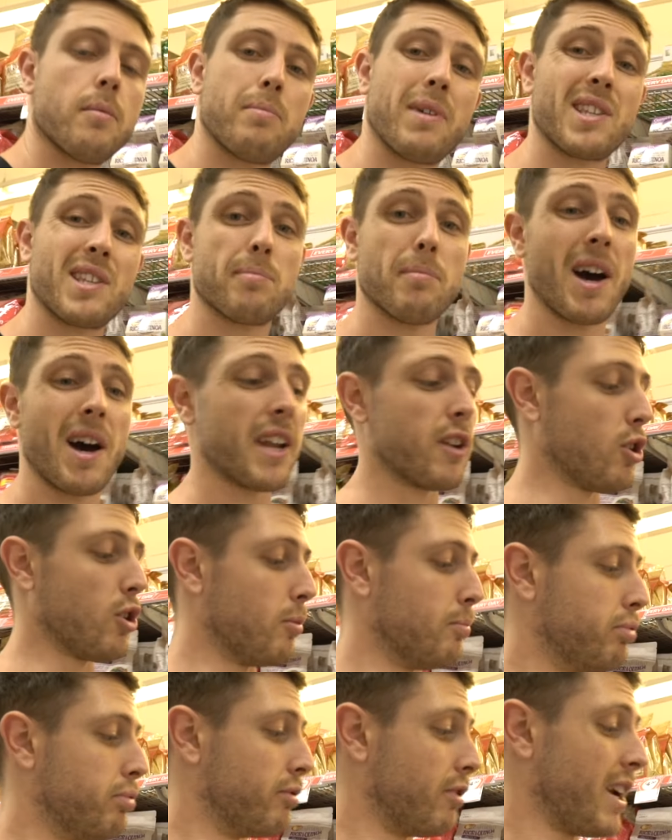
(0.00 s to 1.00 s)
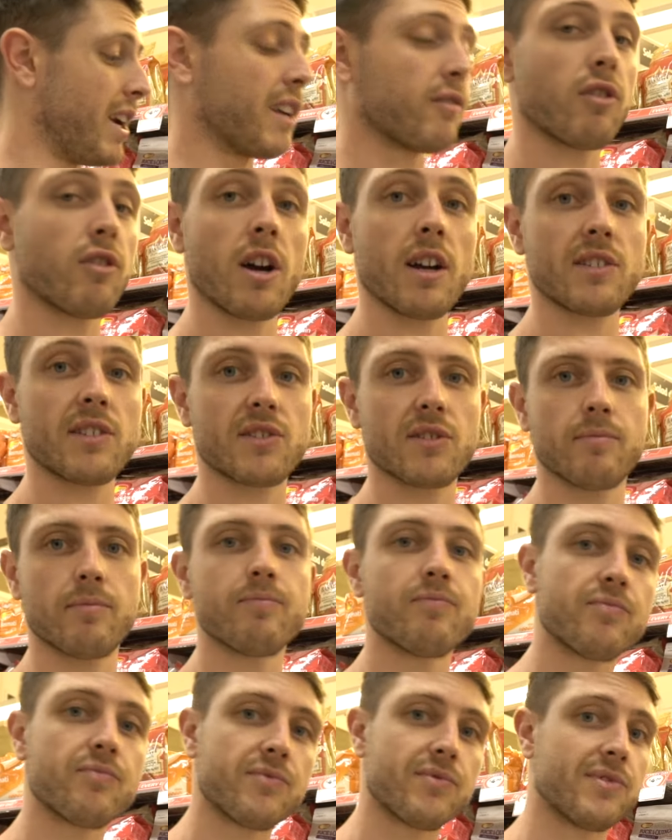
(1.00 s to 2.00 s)
Basmati or brown rice,
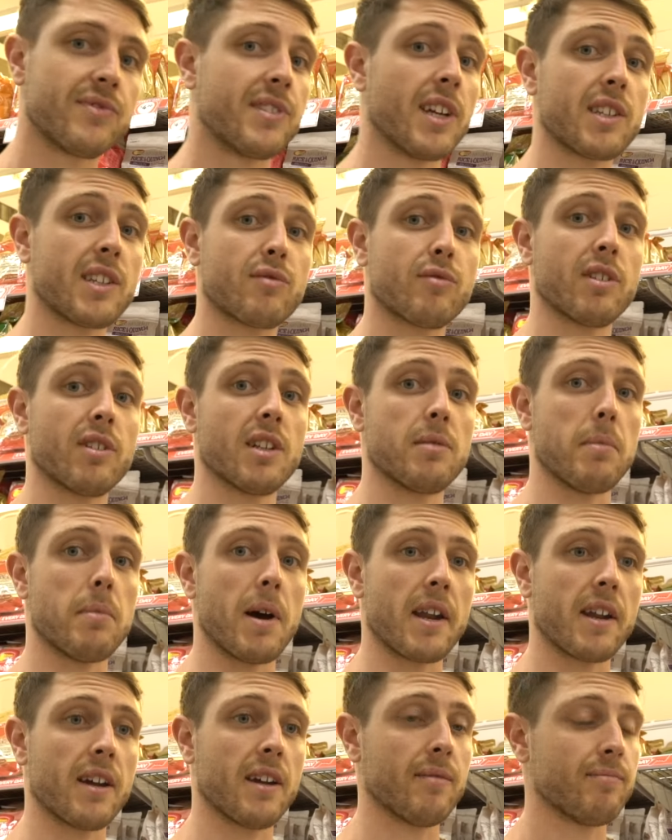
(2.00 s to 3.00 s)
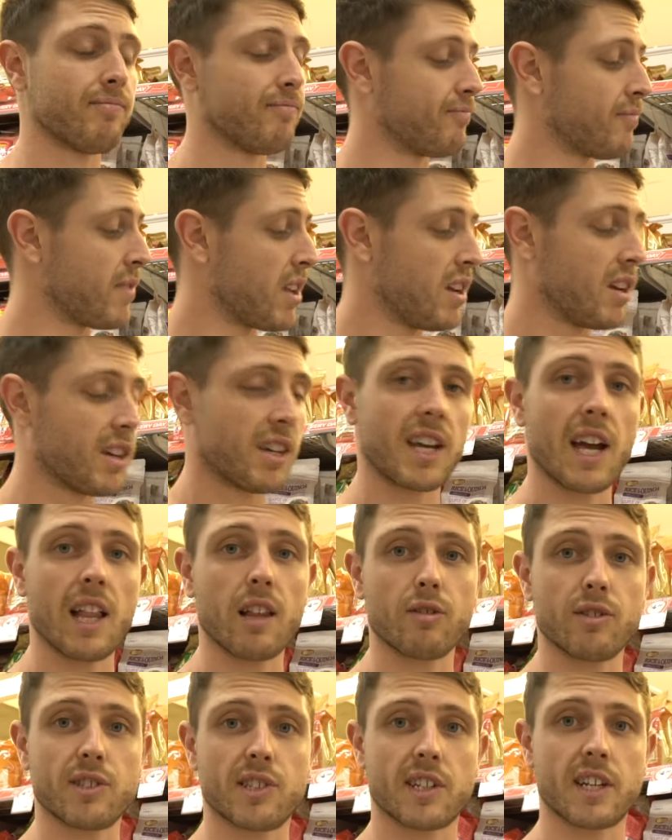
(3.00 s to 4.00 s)
doesn't really matter.
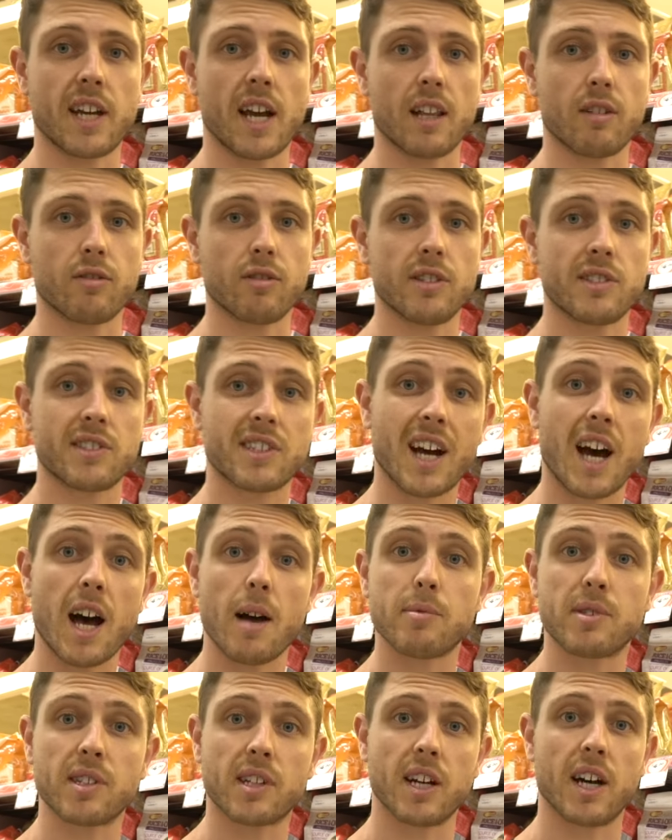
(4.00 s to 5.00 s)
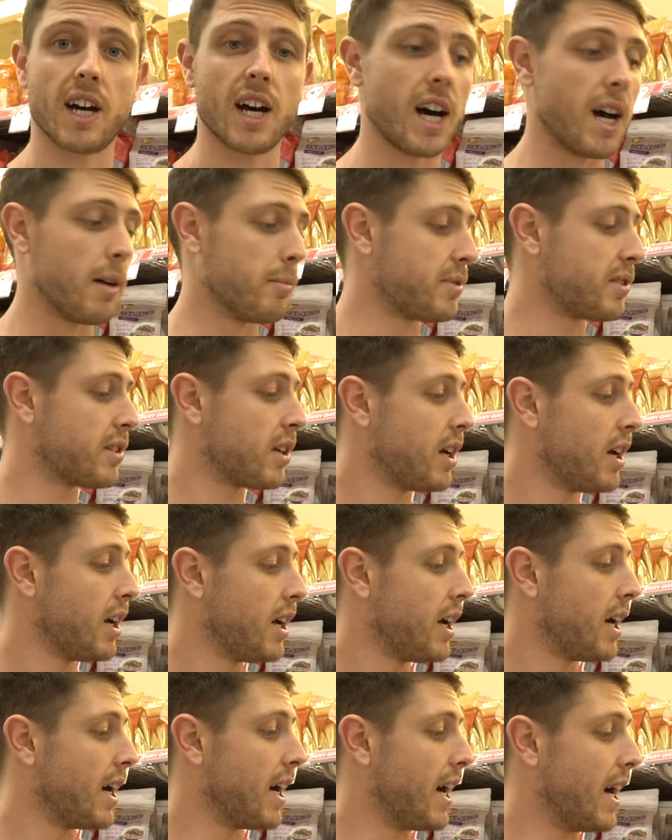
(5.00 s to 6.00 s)
Calories are calories, carbs are
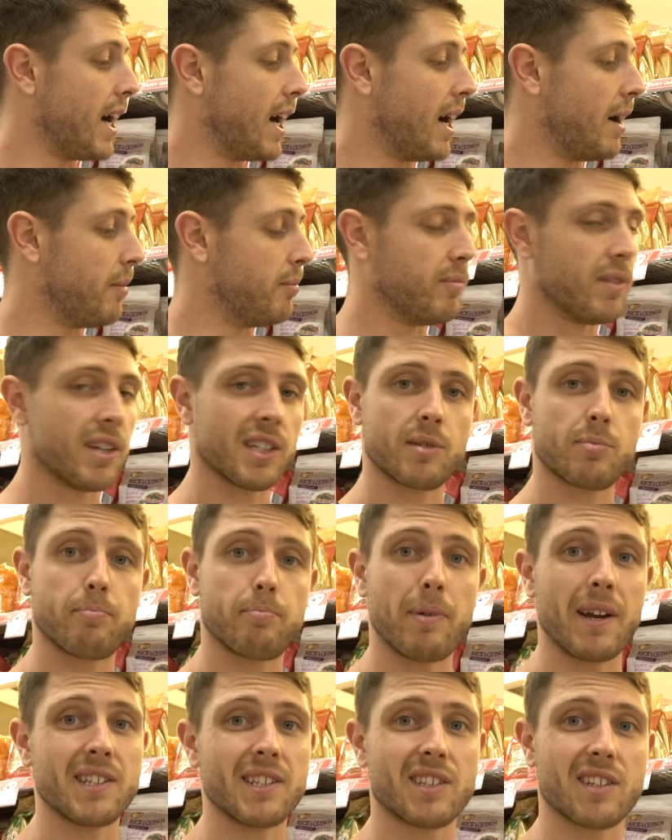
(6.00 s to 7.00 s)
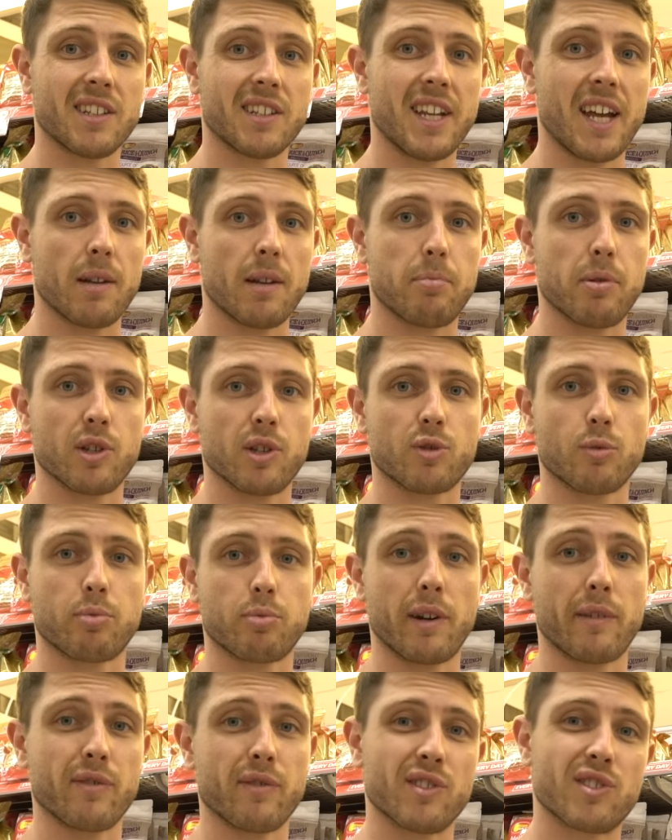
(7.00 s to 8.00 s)
carbs. It's basically down to personal
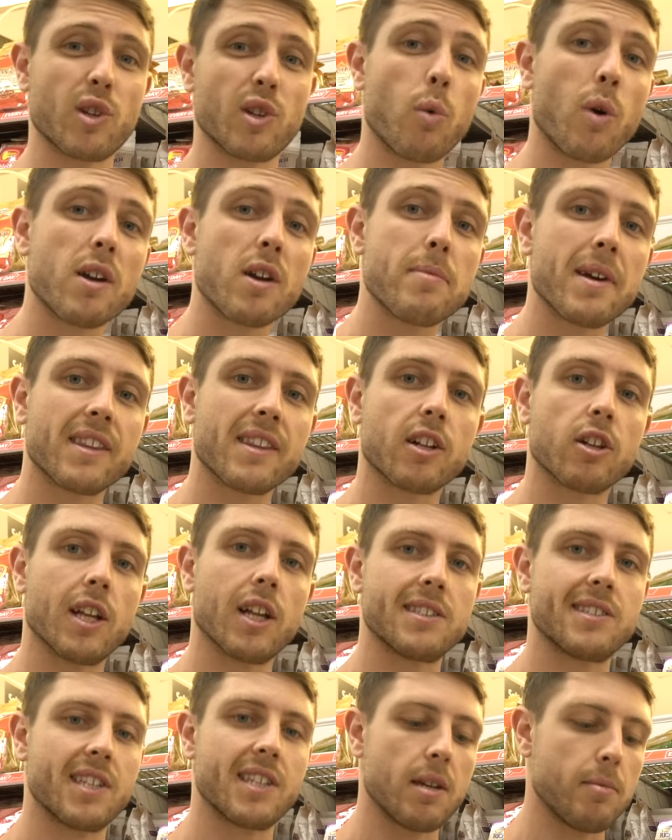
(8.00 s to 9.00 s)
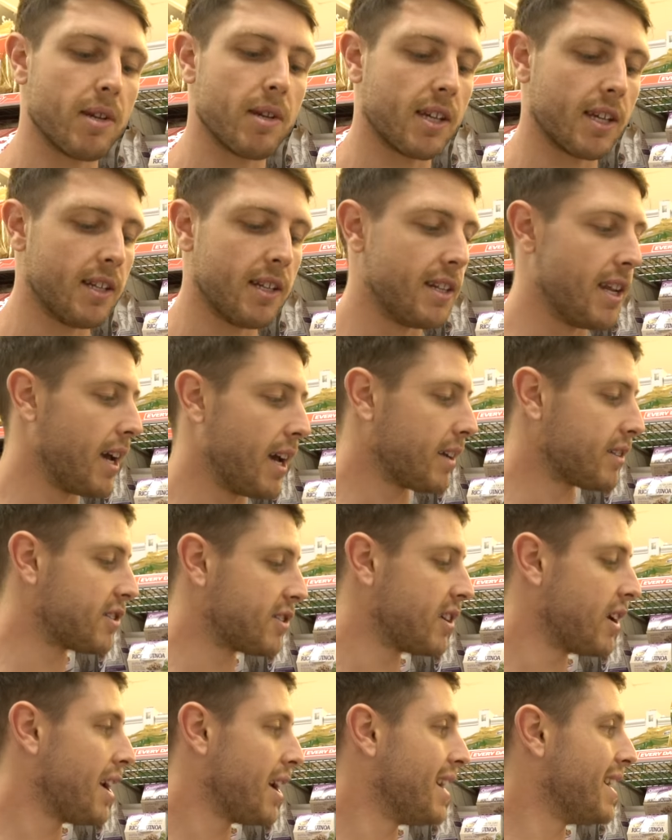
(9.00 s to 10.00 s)
preference. Don't worry about the glycemic index.